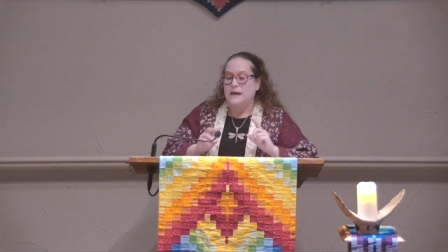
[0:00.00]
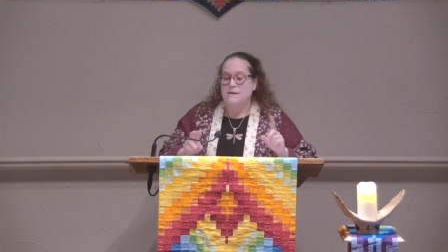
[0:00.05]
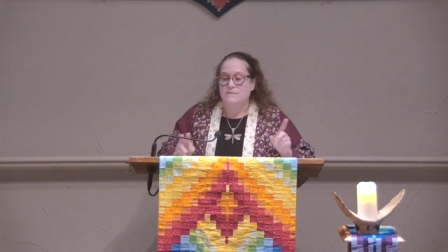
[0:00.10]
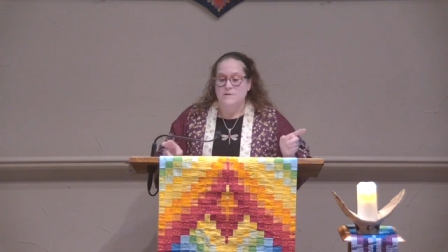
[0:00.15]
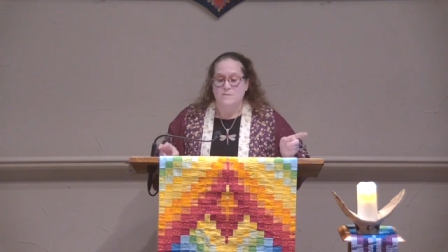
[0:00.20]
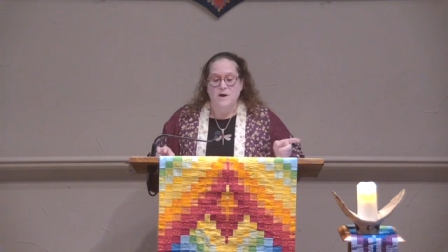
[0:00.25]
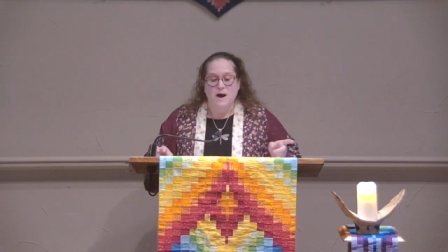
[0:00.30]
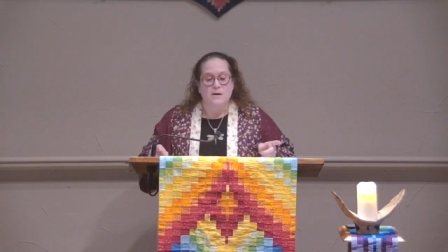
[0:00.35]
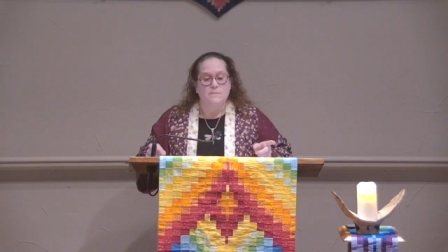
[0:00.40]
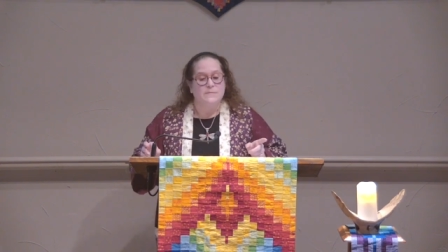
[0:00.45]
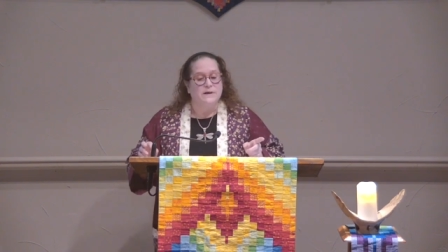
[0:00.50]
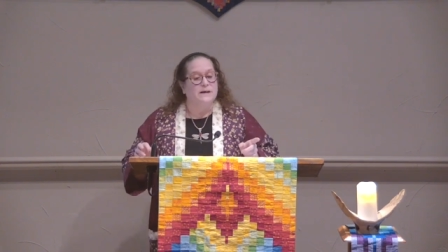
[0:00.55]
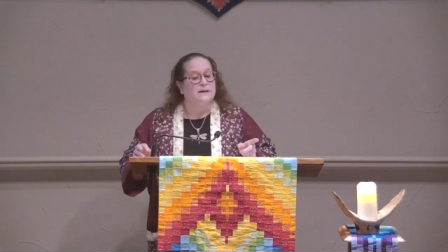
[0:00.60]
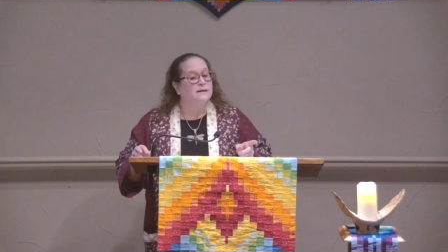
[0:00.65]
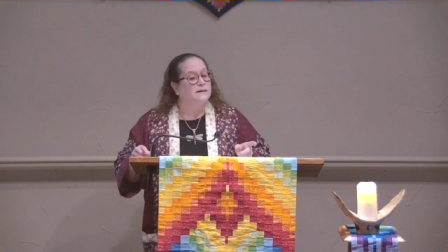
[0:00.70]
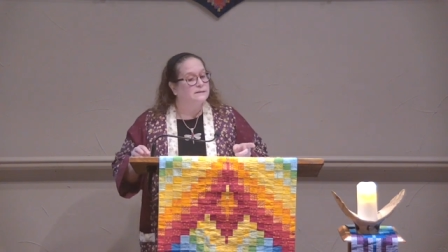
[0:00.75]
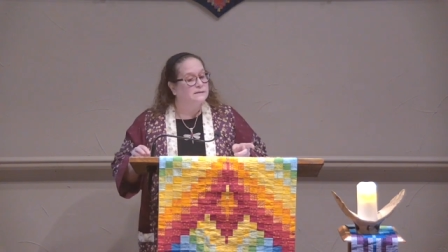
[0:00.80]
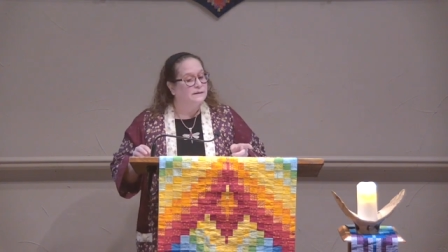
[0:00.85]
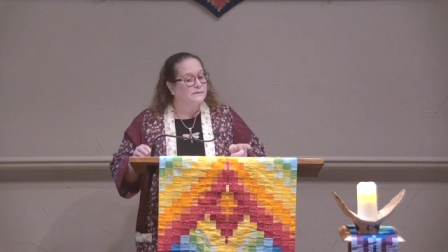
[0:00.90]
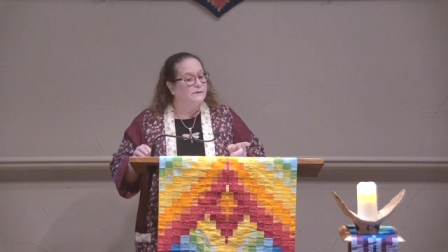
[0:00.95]
came about
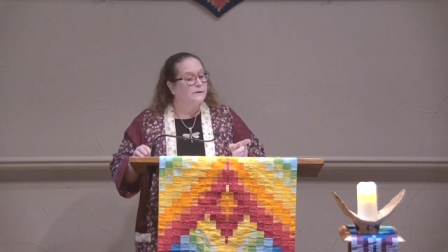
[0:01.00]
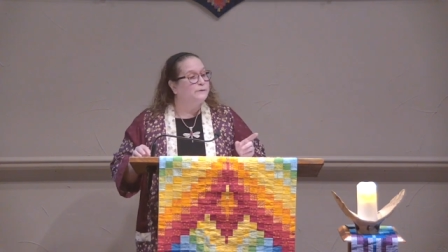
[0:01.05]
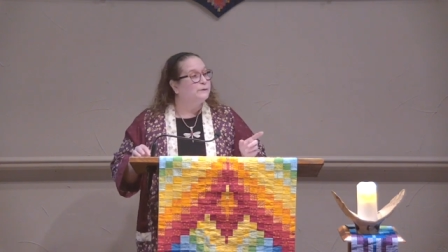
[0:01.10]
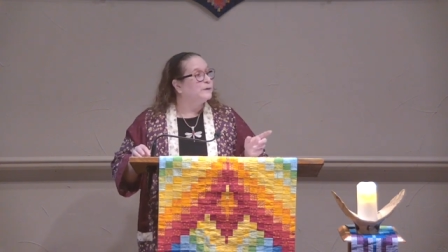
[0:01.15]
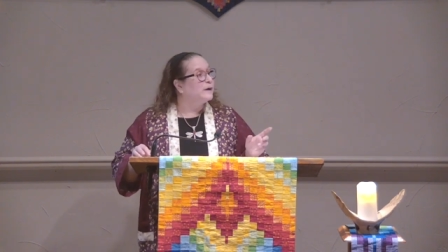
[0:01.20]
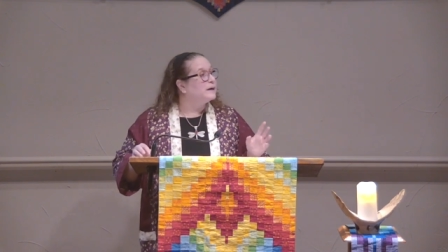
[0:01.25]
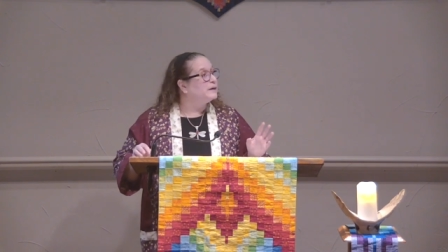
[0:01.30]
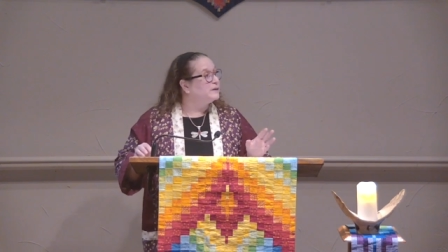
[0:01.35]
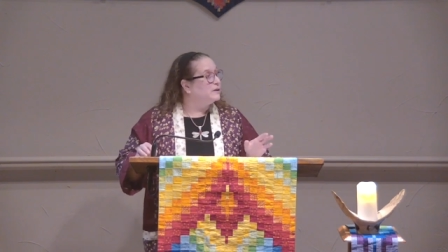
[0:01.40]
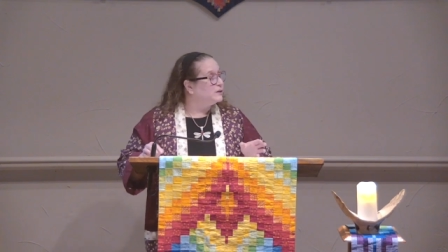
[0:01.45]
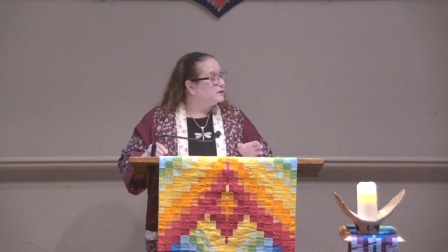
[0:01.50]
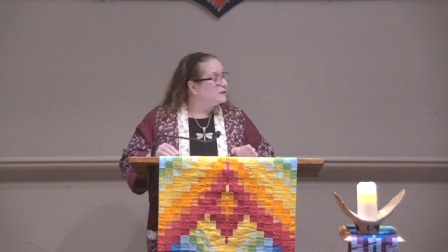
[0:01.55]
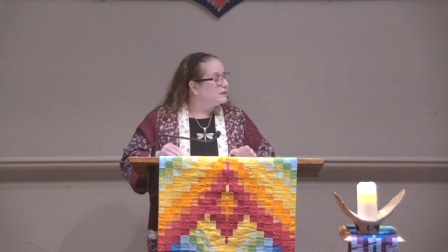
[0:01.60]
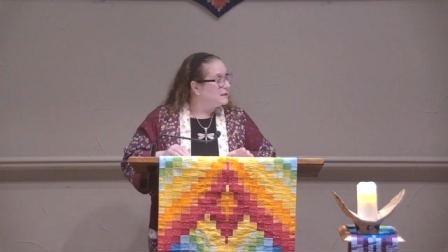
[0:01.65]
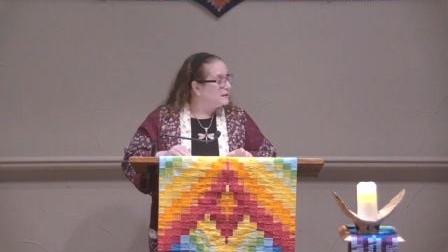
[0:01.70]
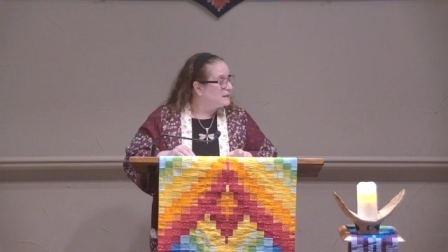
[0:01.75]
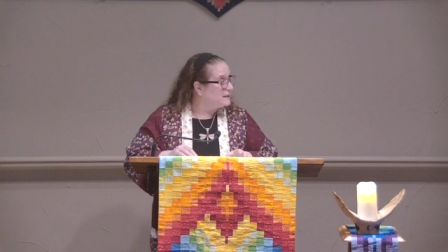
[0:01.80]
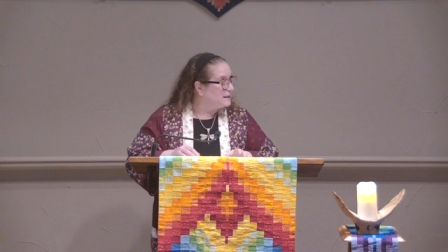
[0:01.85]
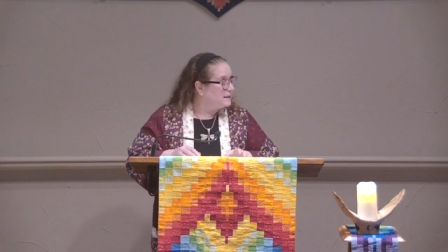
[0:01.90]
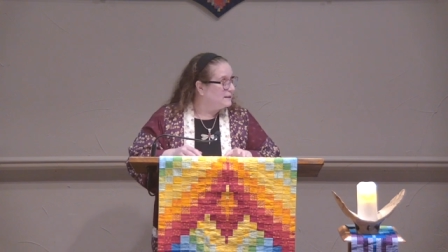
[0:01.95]
because of a failure
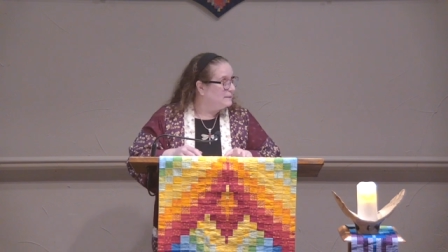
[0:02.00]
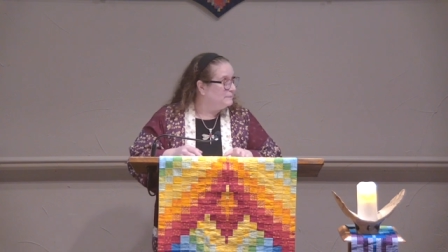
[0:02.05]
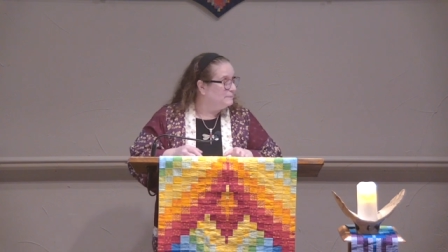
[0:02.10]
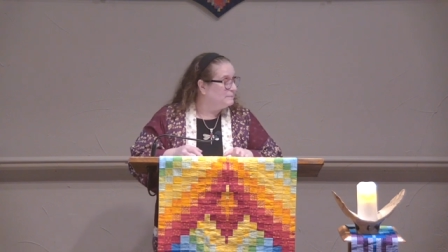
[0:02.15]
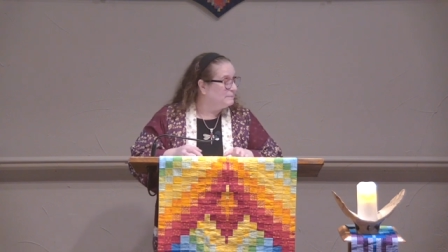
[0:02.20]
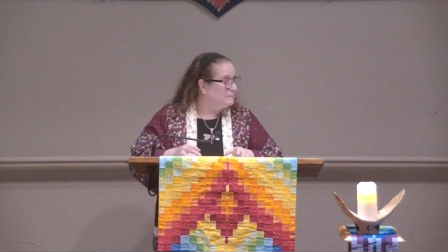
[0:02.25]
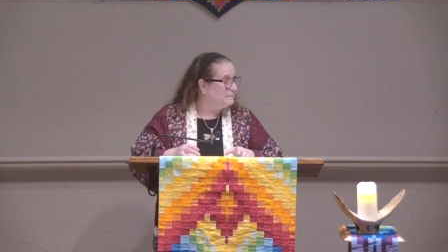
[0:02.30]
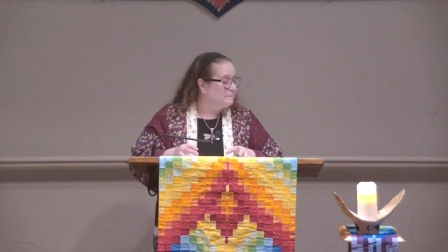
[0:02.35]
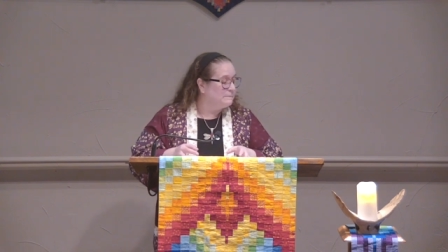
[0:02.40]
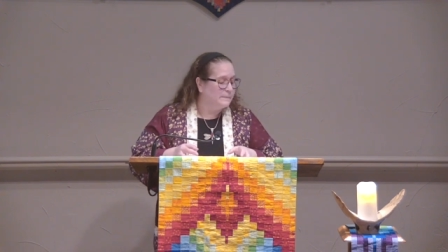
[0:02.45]
to listen.